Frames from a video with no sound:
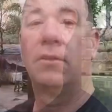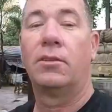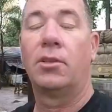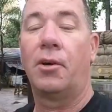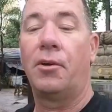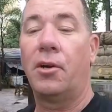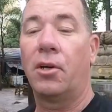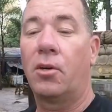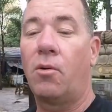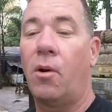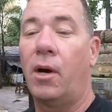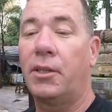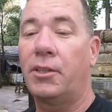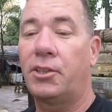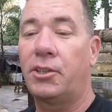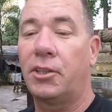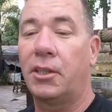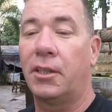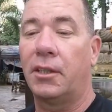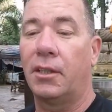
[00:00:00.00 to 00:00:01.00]
So your
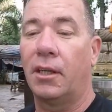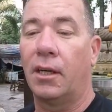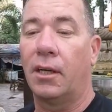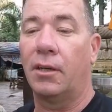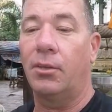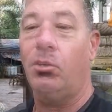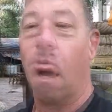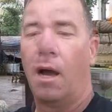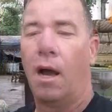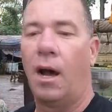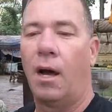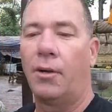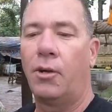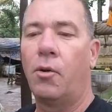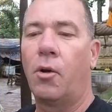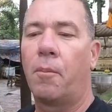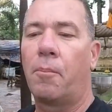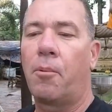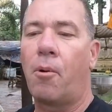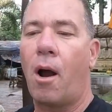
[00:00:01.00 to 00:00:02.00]
question,
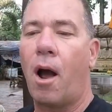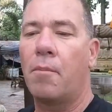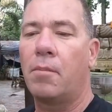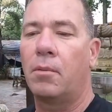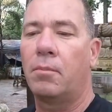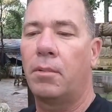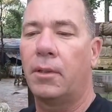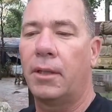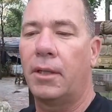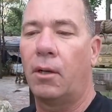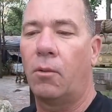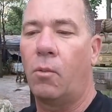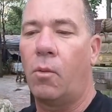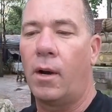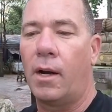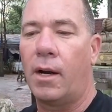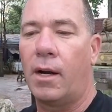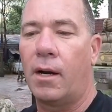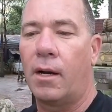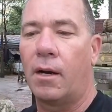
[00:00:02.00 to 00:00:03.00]
you are probably
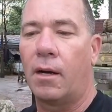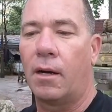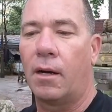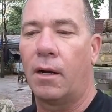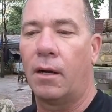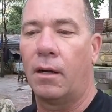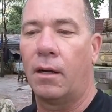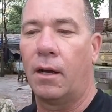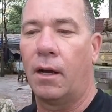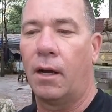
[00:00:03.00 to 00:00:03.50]
aware